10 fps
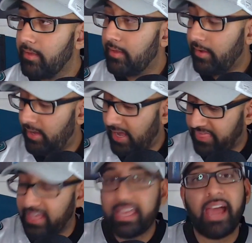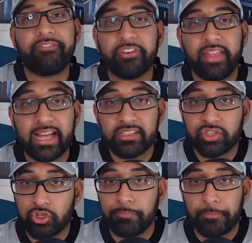And I think after that
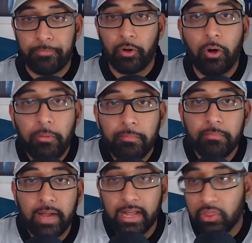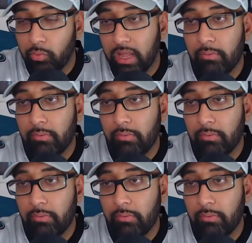Super Bowl, and the way